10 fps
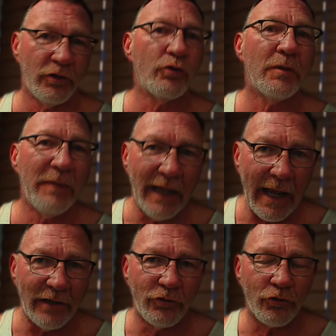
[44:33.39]
You can be
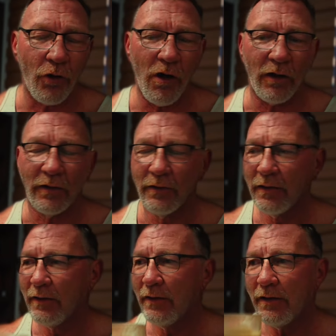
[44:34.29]
age strong.
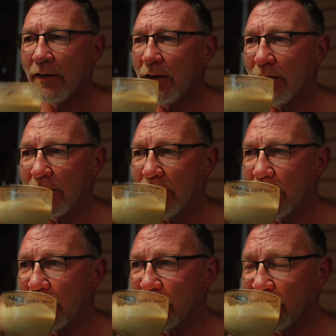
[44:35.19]

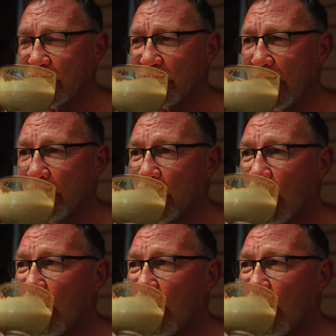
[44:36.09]
It's just hype.